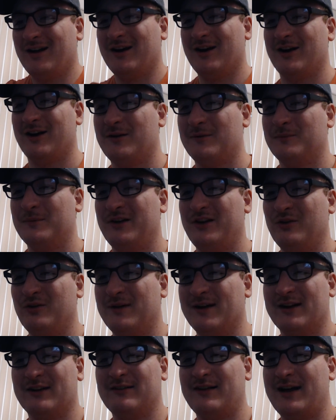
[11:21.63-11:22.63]
We do
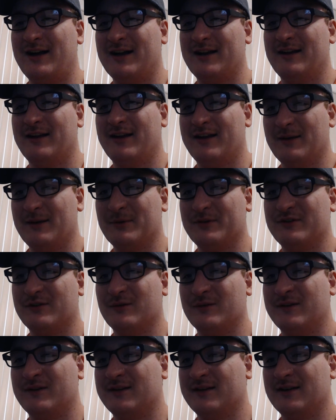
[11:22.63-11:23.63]
get a lot in
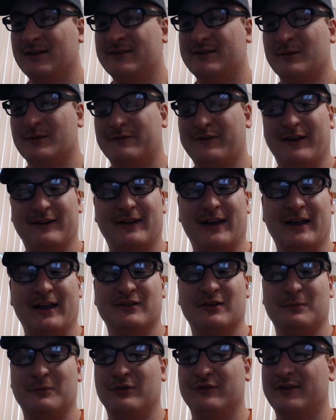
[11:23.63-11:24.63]
Episode 6, some
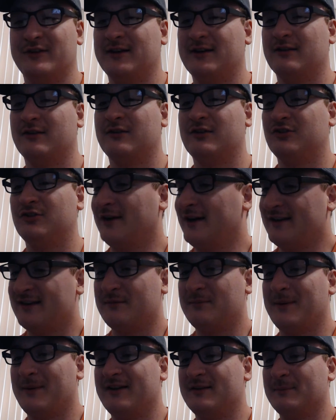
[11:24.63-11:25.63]
fantastic music, great
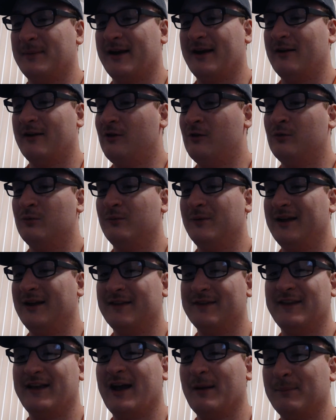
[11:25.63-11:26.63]
space battle. We
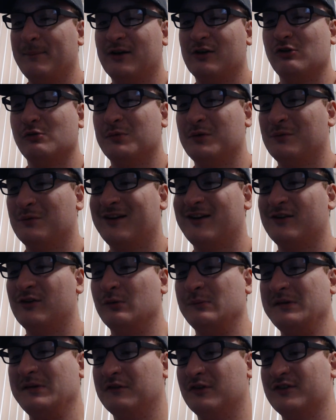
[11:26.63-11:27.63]
get the epic Obi-Wan
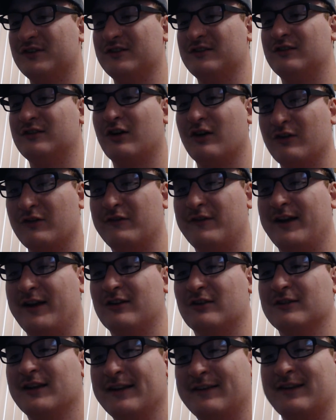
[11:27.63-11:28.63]
Kenobi versus Darth
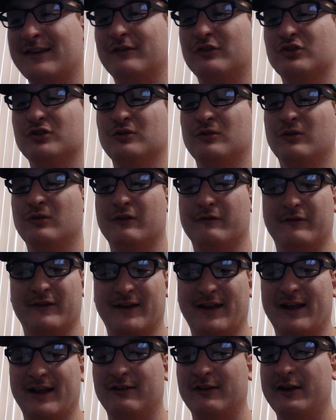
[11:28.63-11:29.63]
Vader lightsaber duel, the
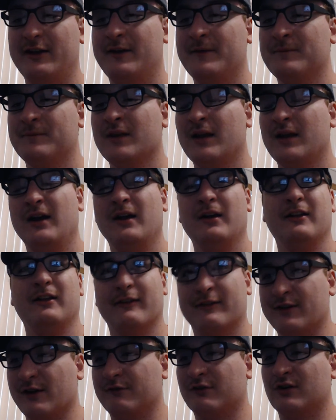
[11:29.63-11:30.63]
finale. Get
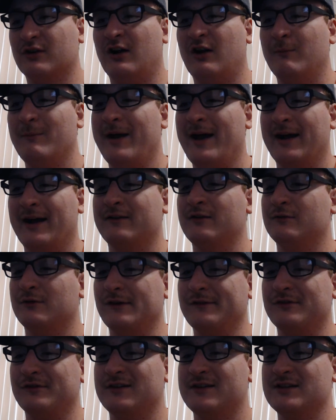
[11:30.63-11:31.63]
several callbacks and
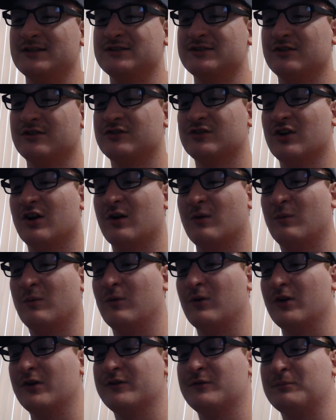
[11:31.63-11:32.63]
references to Star
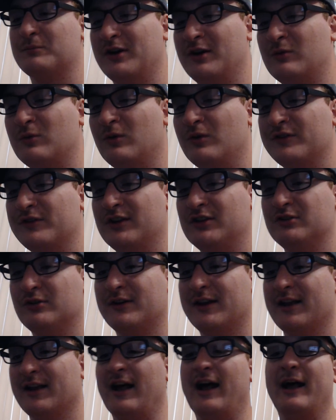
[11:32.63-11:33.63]
Wars prequels,
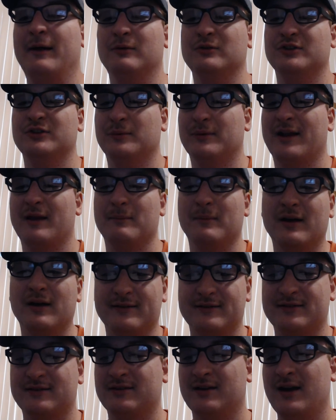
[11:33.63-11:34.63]
including I Will Do What I
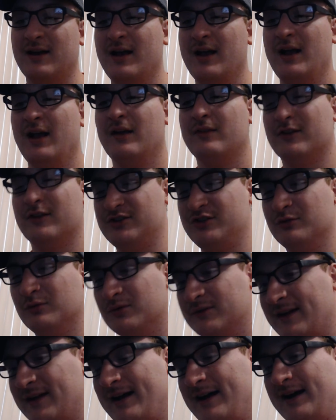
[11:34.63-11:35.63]
Must, Then You Will
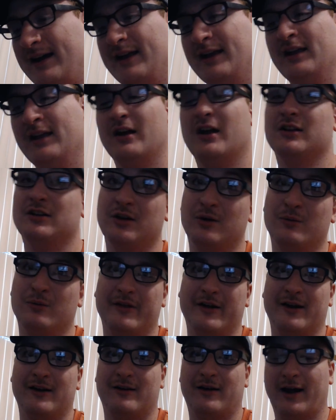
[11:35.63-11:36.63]
Die, Hello
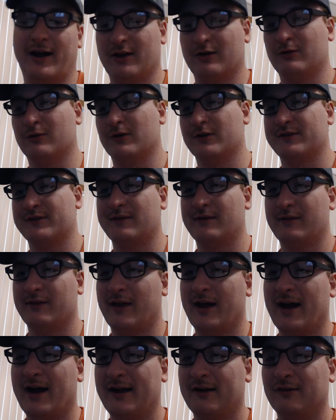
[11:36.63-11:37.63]
There, and of course,
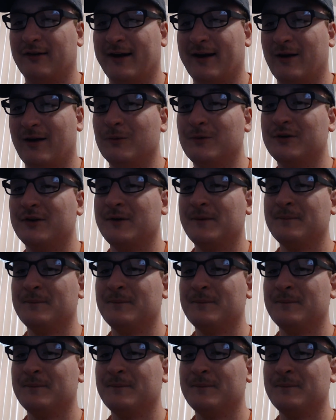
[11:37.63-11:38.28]
The High Ground.